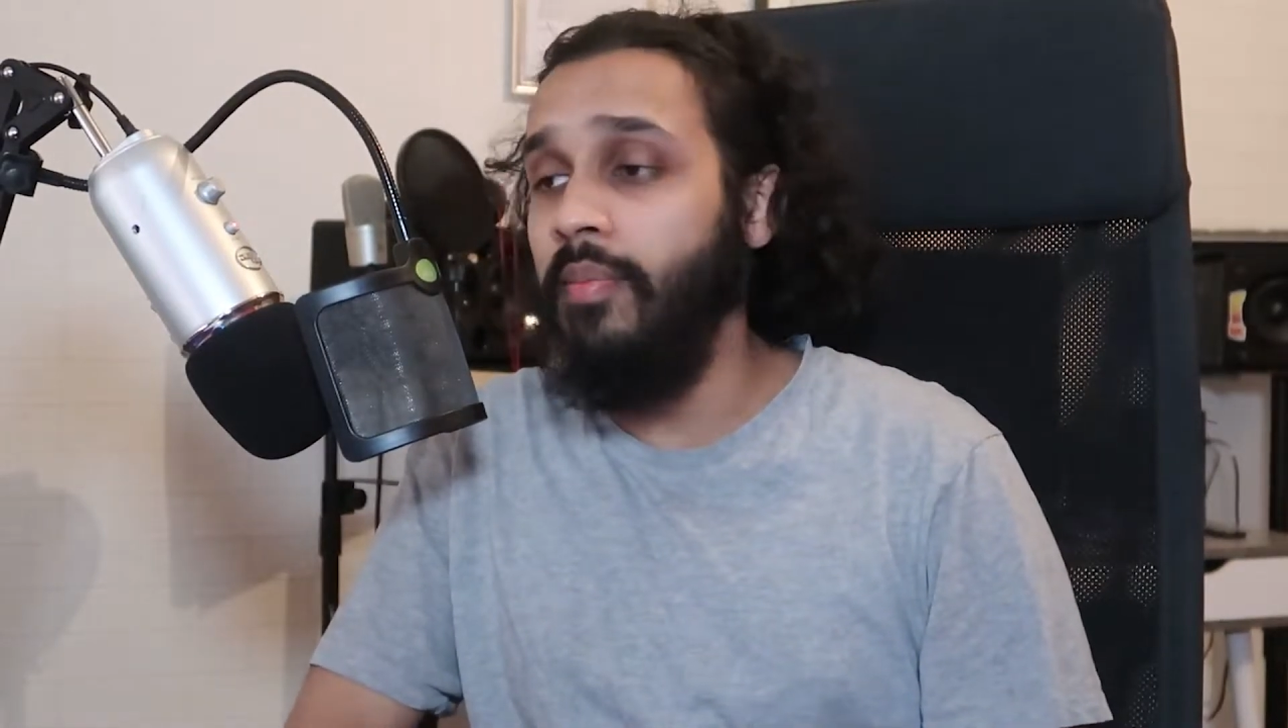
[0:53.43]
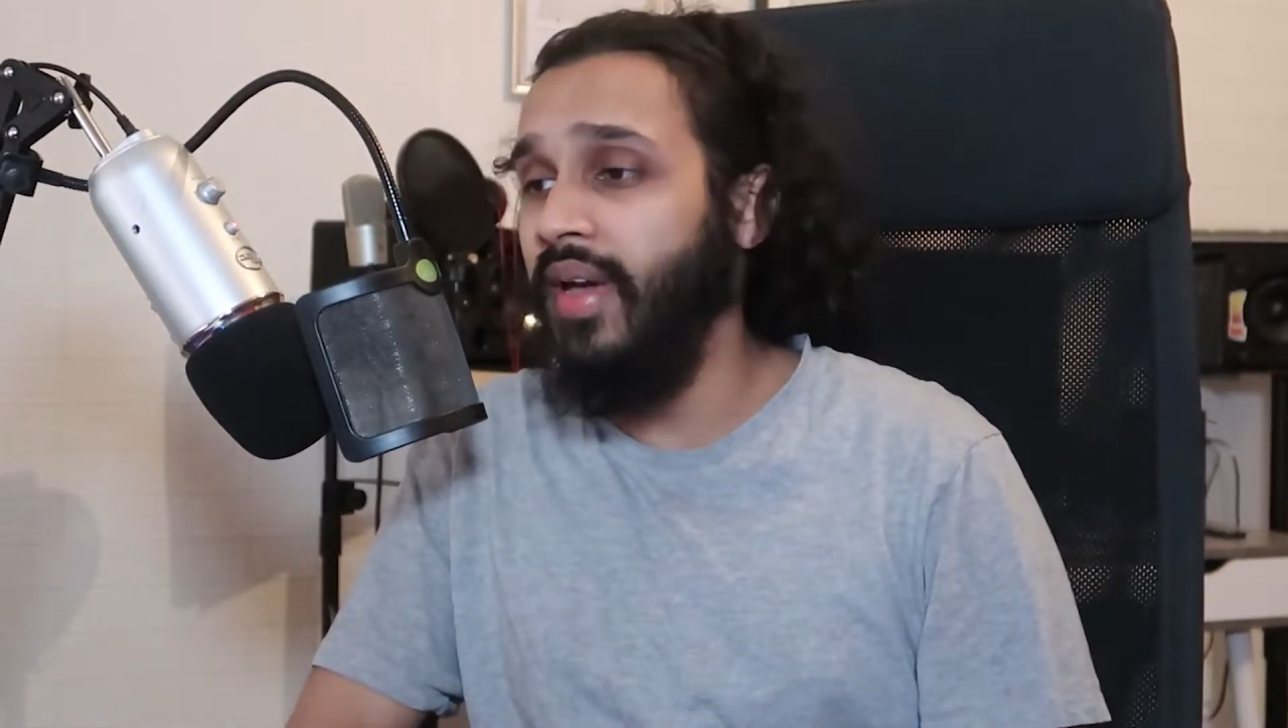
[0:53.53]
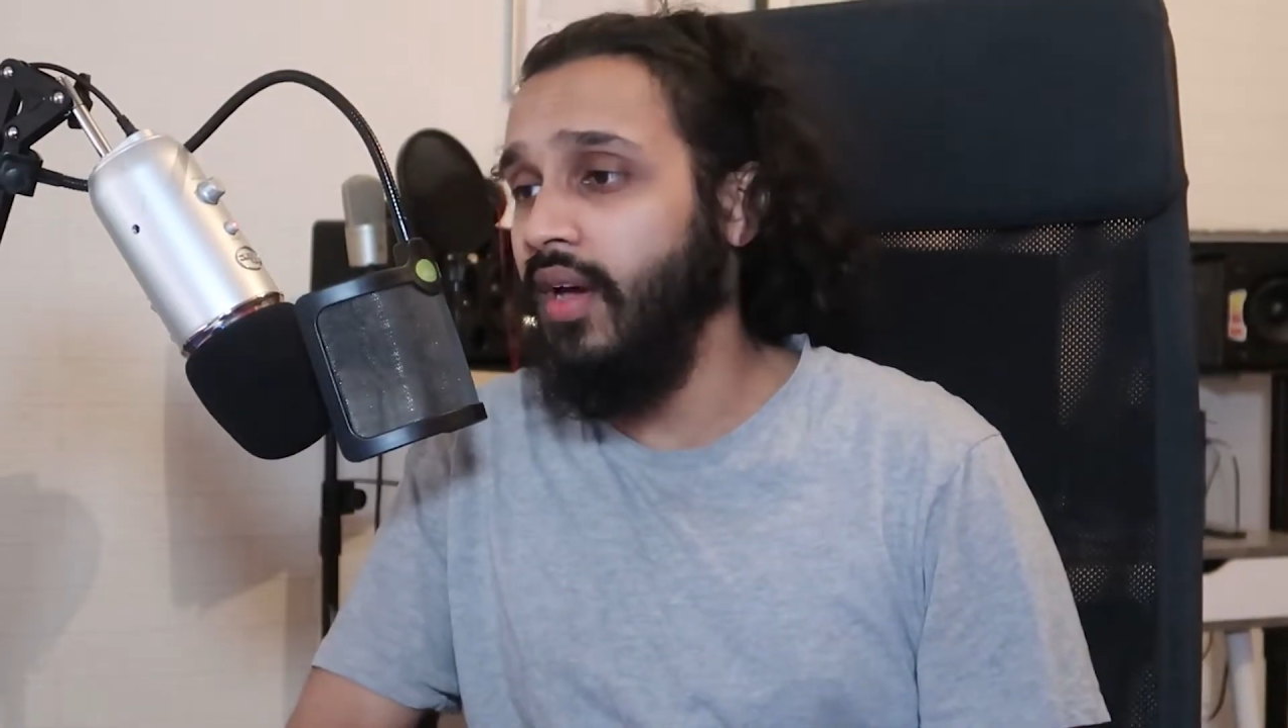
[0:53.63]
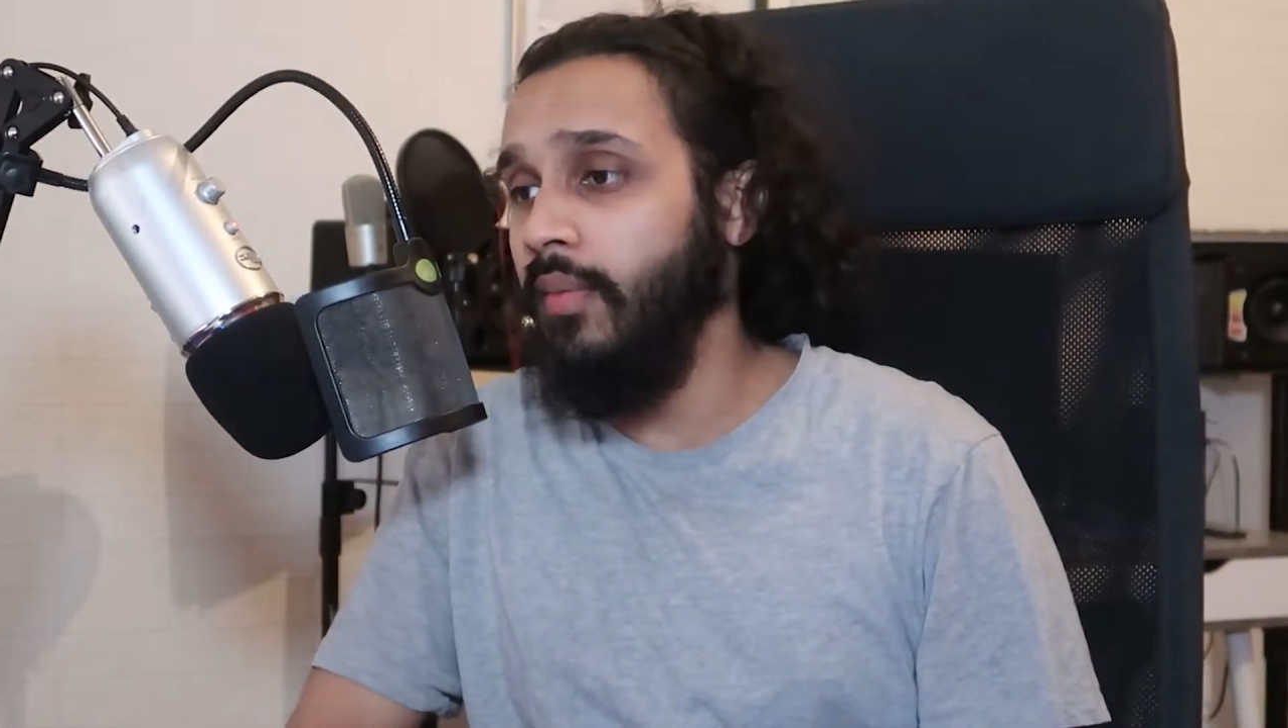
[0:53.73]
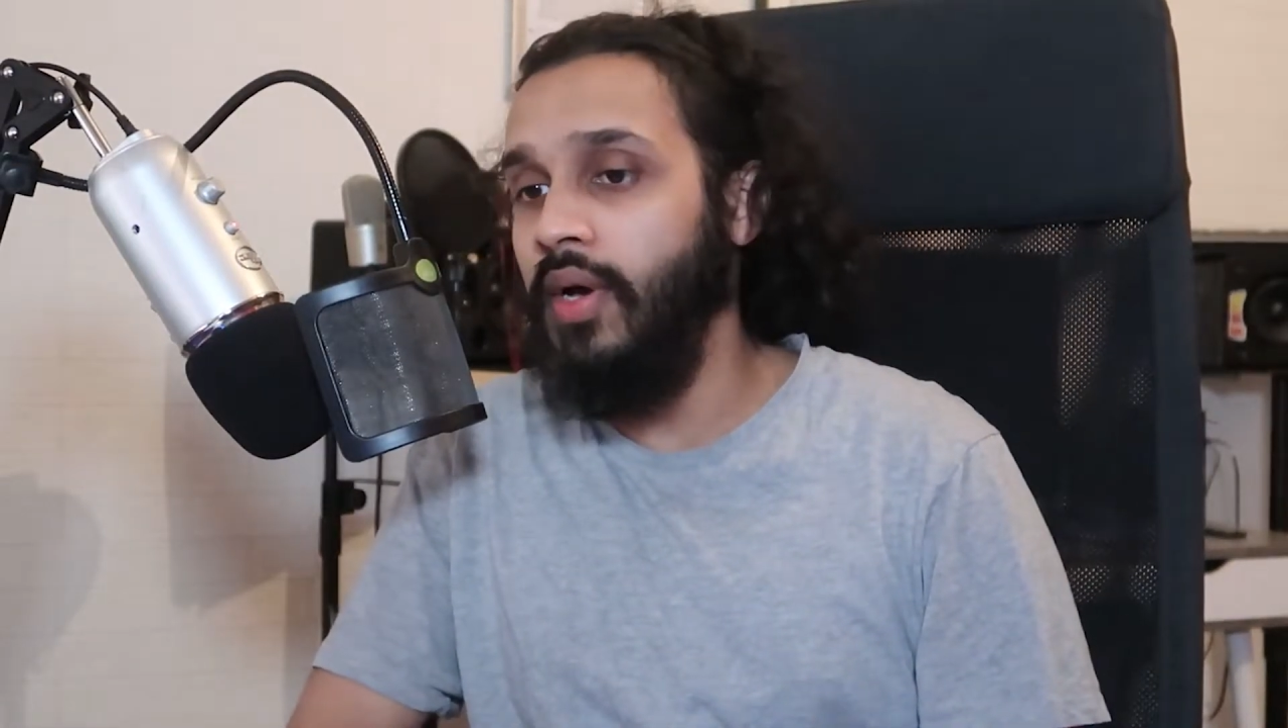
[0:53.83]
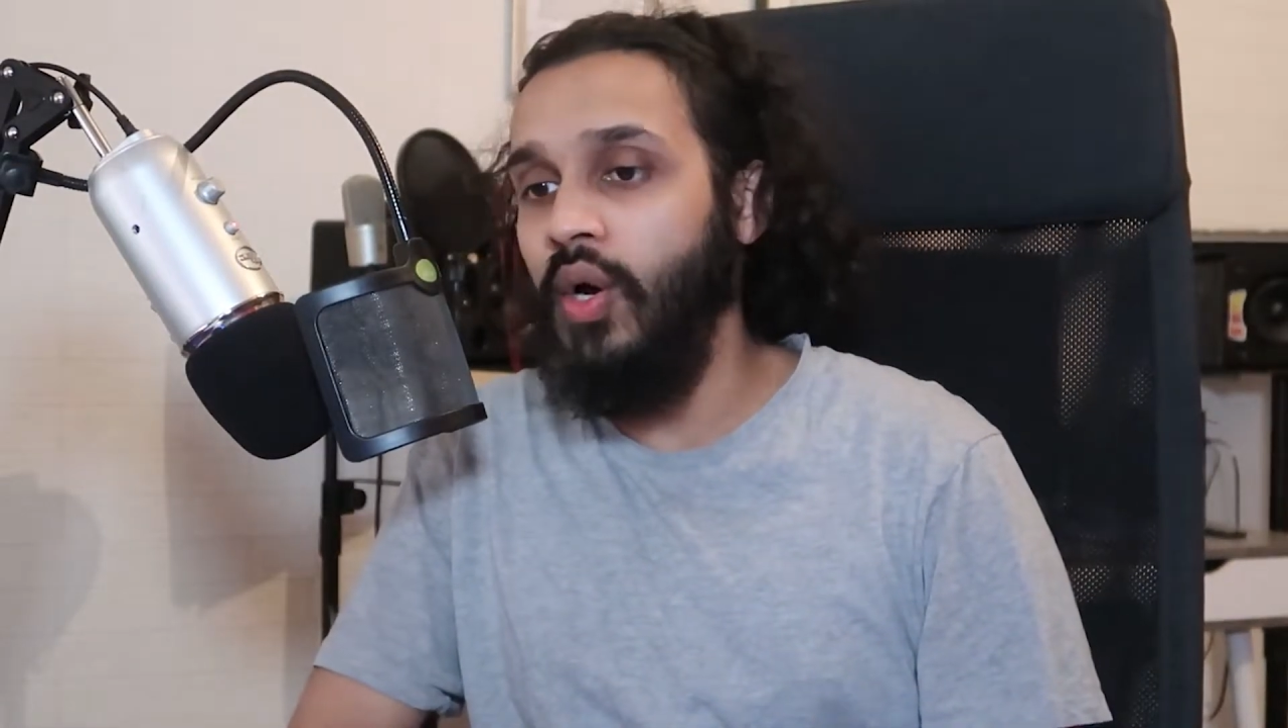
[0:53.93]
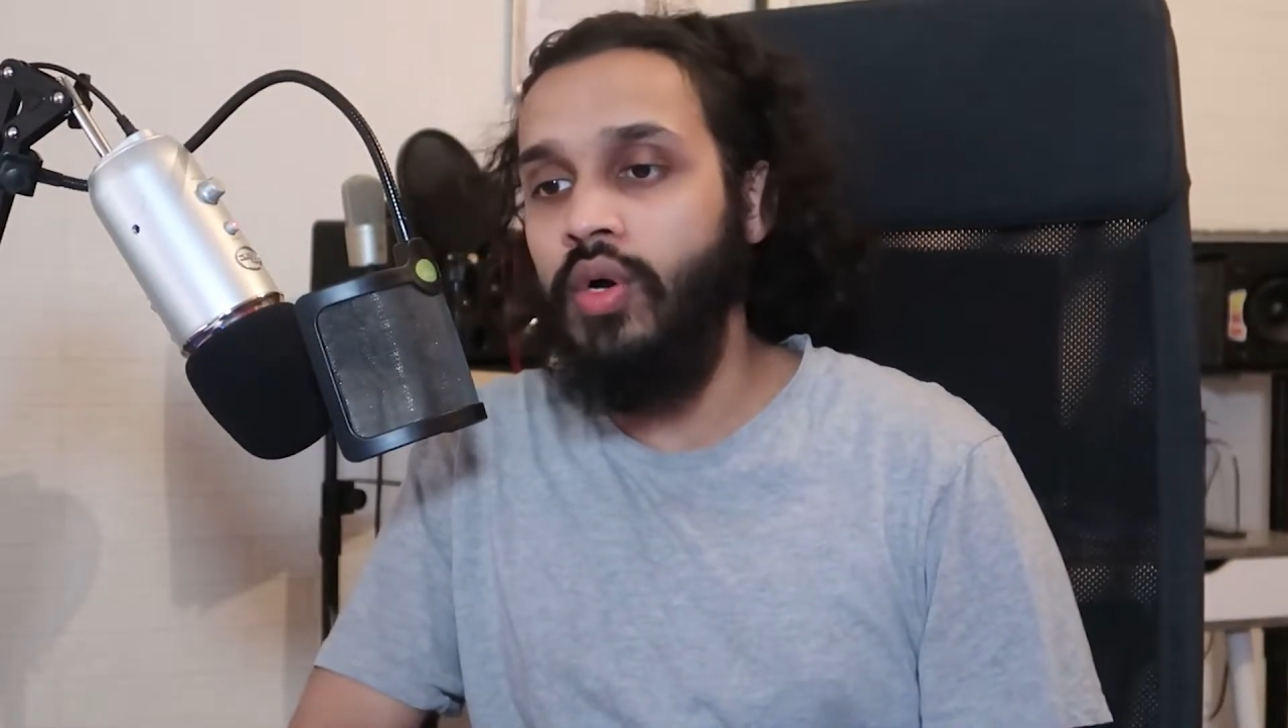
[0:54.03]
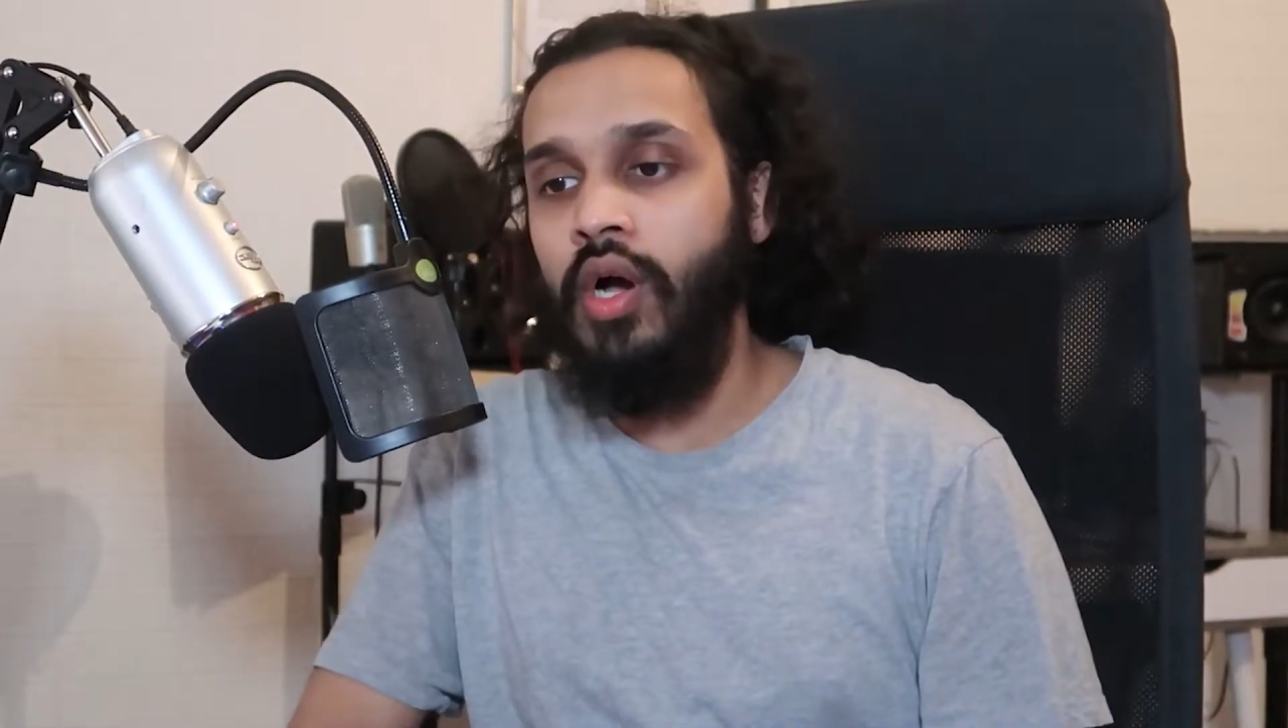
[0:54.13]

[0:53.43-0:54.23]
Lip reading: beta male